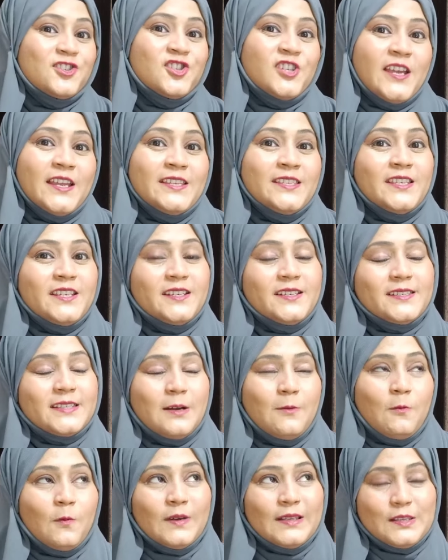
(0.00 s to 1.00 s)
changing
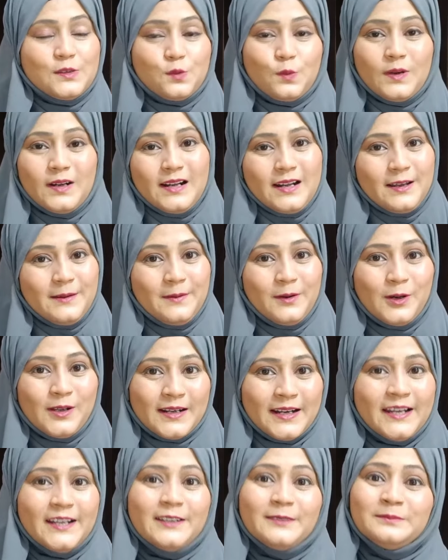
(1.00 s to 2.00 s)
someone's world. All
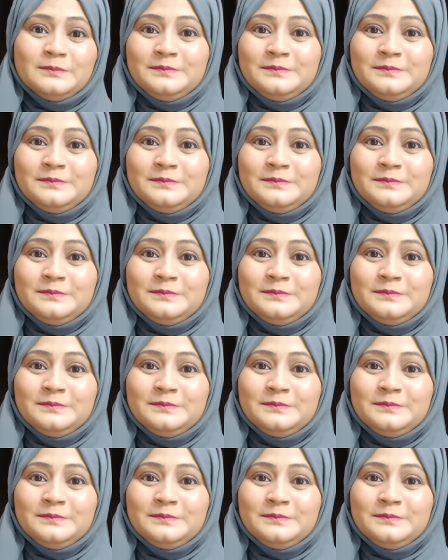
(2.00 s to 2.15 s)
right.